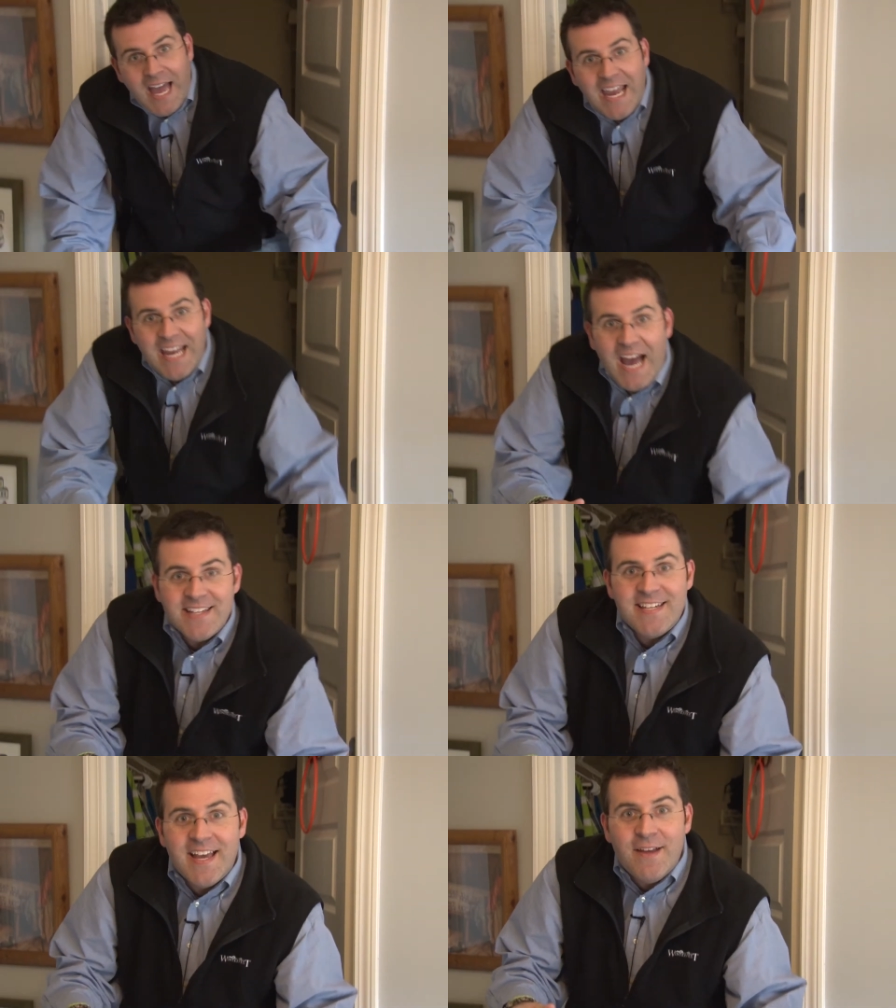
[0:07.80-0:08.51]
Hey
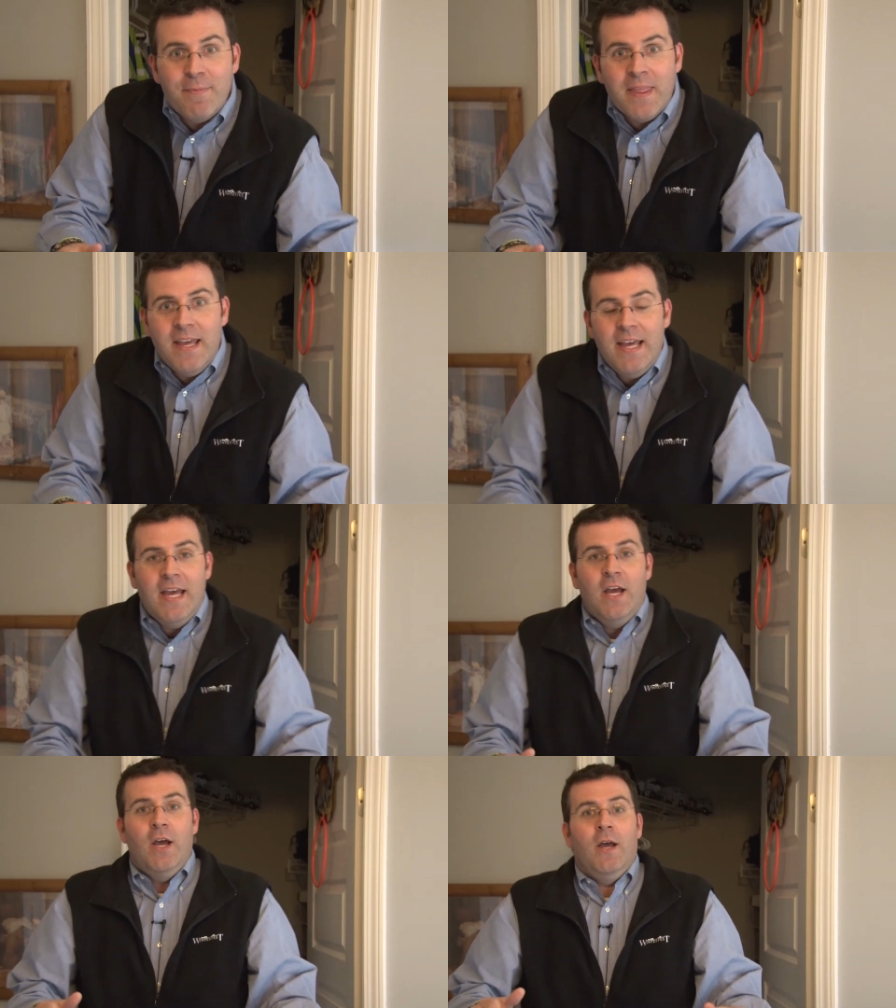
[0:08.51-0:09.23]
guys,
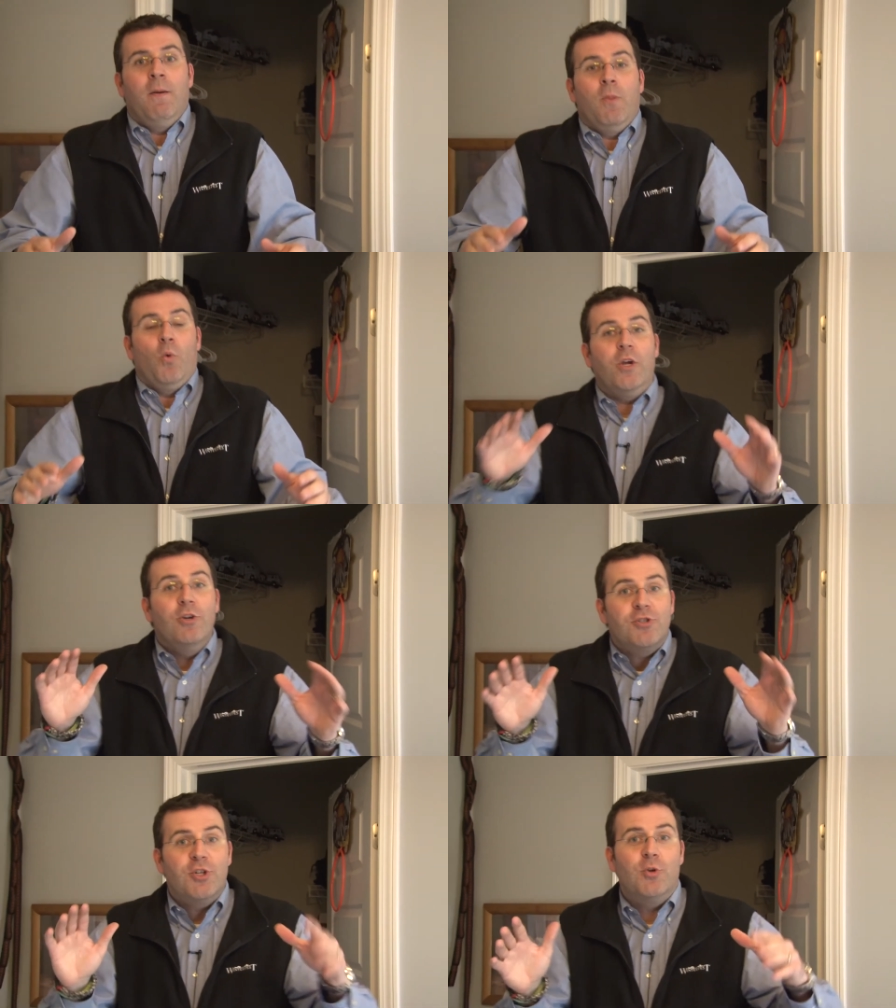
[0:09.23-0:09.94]
we
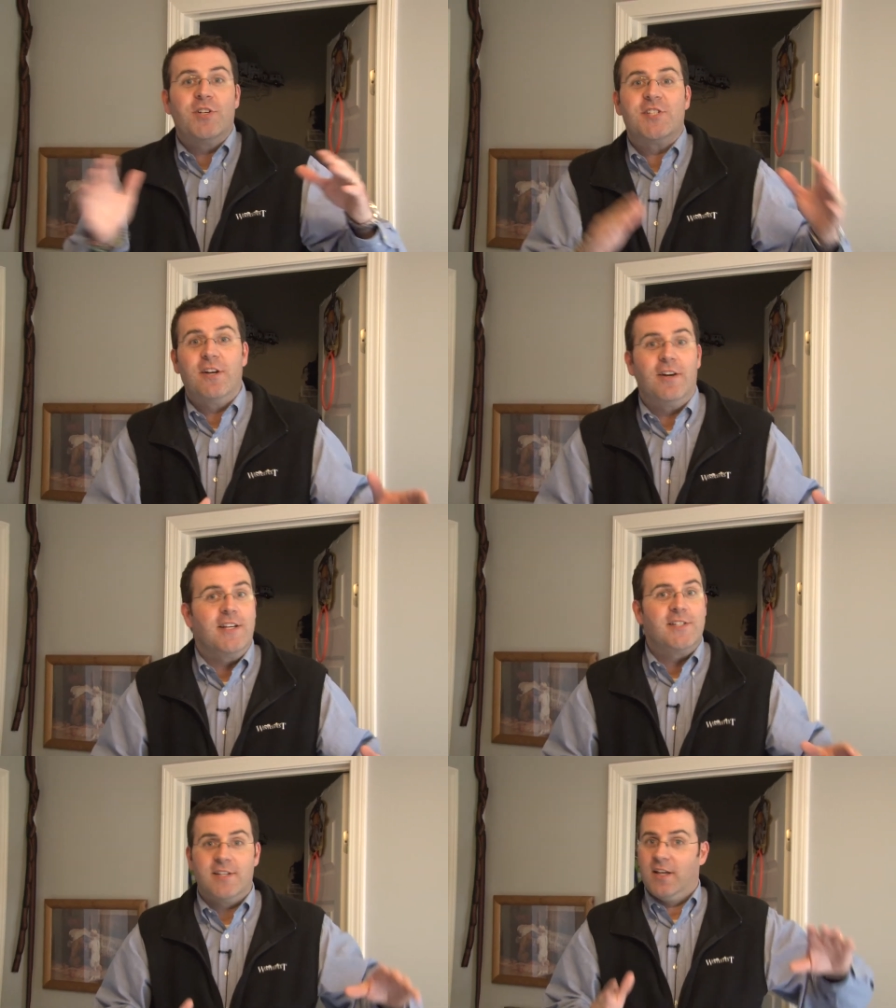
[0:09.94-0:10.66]
used to do a
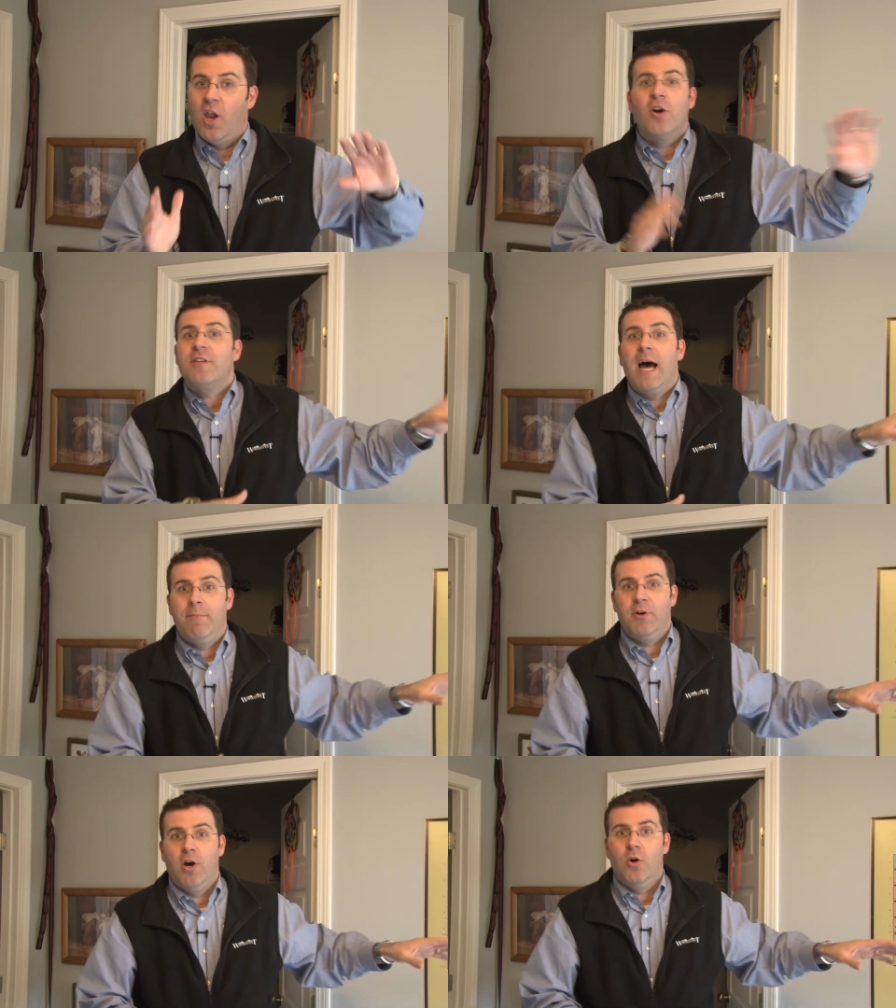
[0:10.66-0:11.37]
series a long
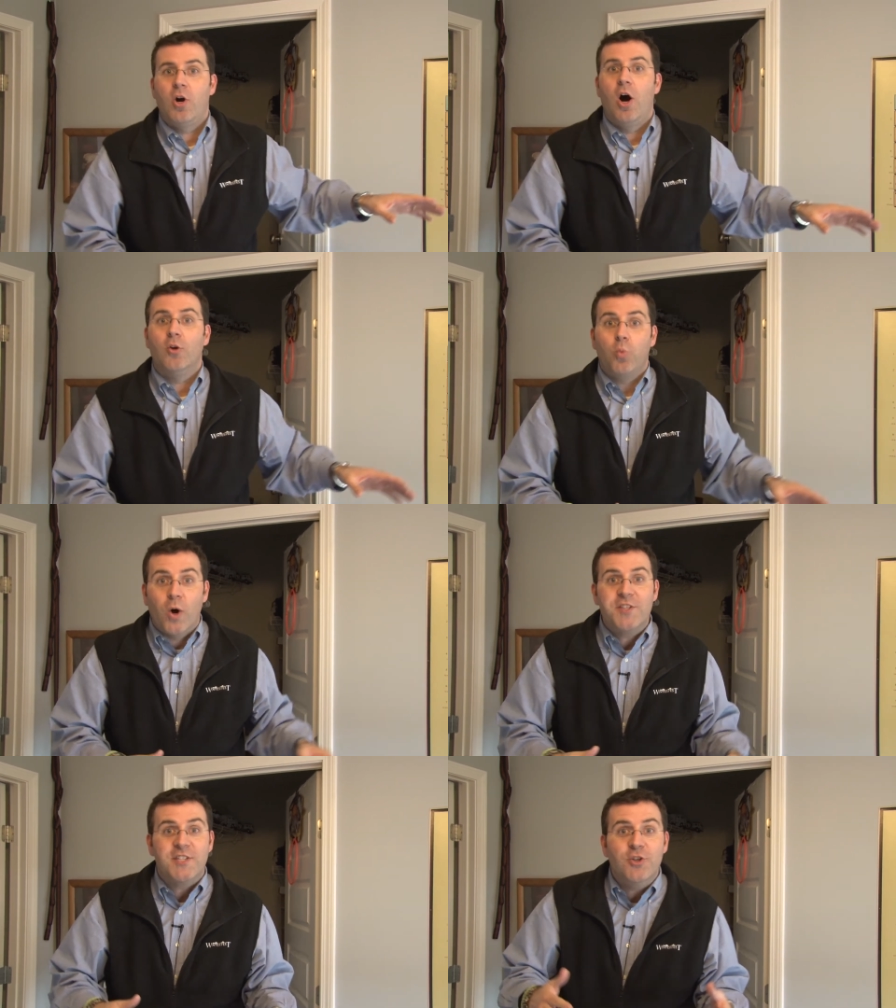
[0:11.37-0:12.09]
time ago called
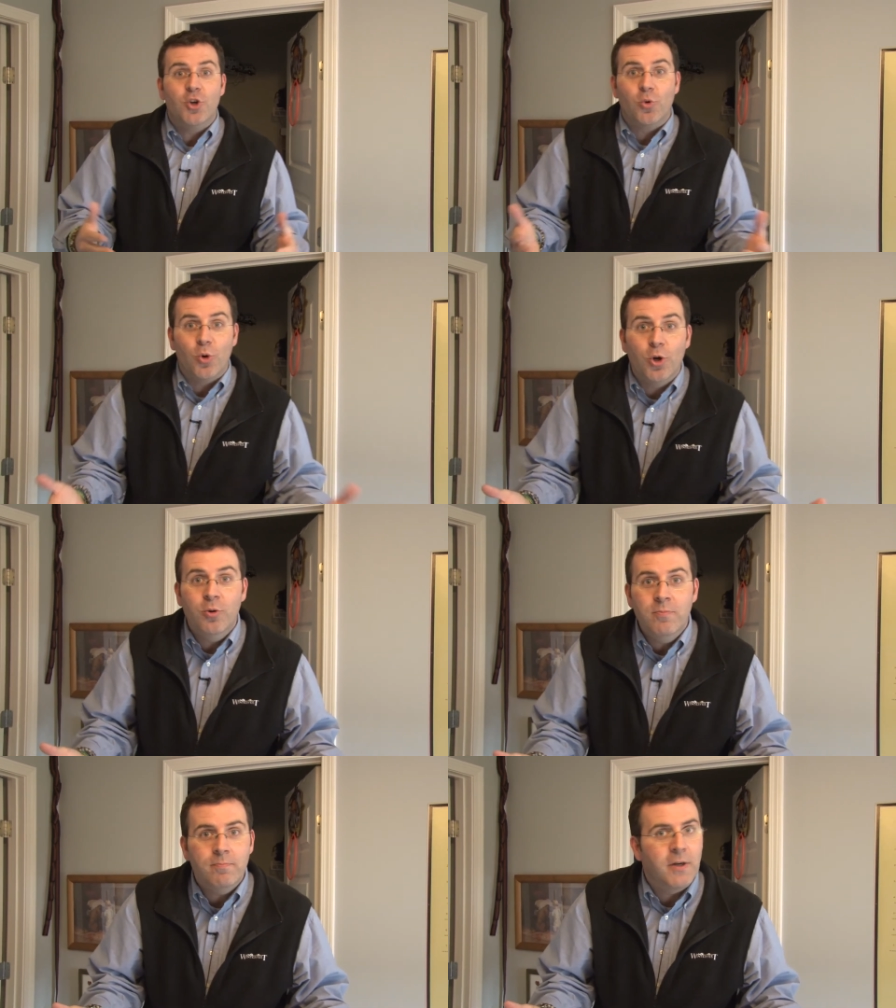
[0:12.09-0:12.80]
What's in Your Room